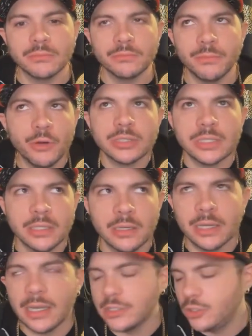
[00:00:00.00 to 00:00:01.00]
person,
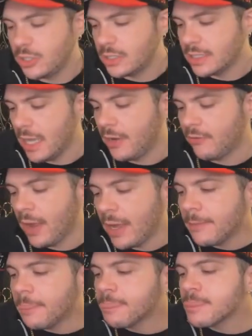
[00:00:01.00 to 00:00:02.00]
I guess you can say,
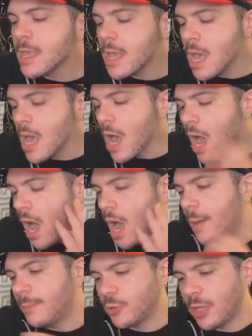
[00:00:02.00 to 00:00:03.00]
right?
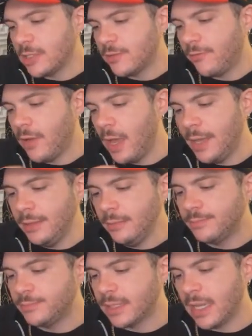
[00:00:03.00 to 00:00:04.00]
So that's fun.
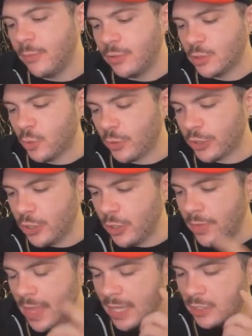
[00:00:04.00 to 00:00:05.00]
Again, we're still working
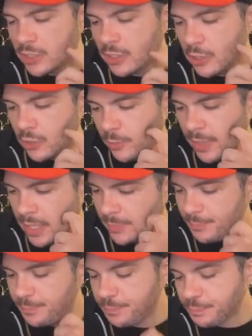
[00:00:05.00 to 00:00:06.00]
on that just a little bit.
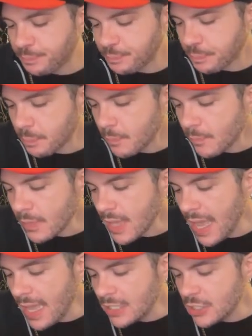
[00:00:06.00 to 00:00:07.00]

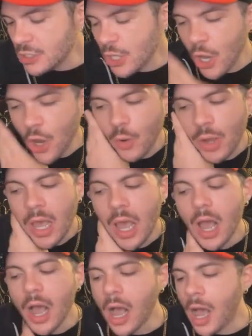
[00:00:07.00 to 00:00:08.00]
And so
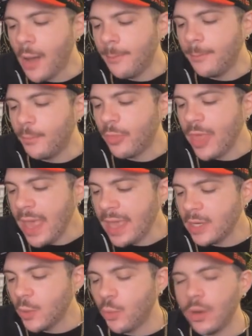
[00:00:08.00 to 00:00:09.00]

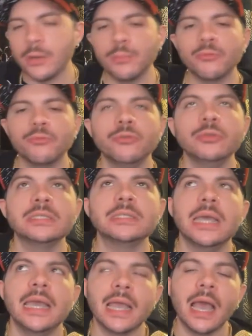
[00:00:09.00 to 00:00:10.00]
then when Bruce
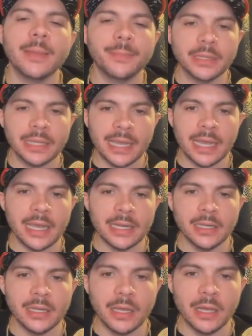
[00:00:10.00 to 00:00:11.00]
AI plan,